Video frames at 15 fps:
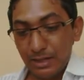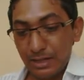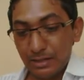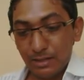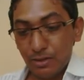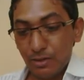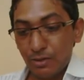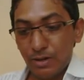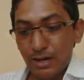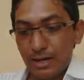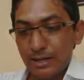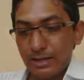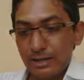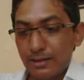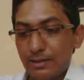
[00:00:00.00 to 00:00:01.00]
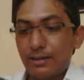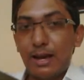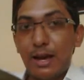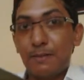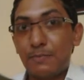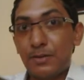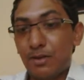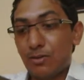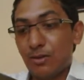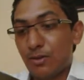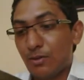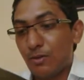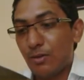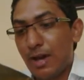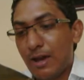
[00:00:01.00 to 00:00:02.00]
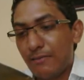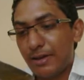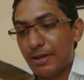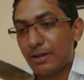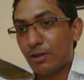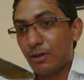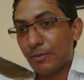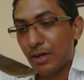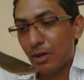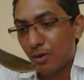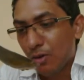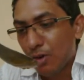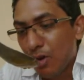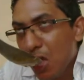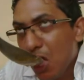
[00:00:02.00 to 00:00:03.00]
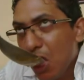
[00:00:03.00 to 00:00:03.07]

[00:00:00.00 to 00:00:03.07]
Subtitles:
as you know, I absolutely don't have a humidor,